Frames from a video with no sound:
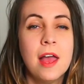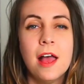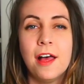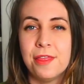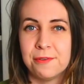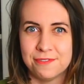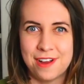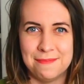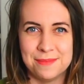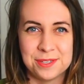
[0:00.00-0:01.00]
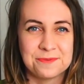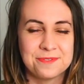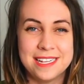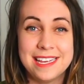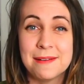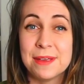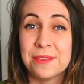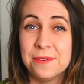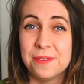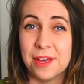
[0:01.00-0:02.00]
The rum is really coming
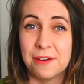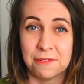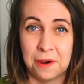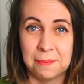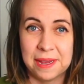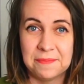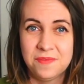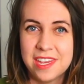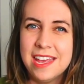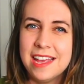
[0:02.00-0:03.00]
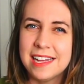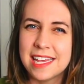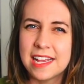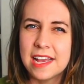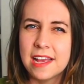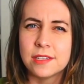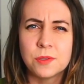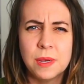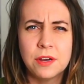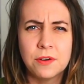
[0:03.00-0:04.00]
through though for me. It's like a
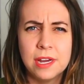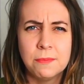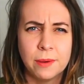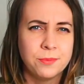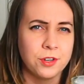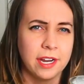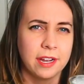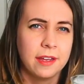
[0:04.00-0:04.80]
sweet cream rum drink.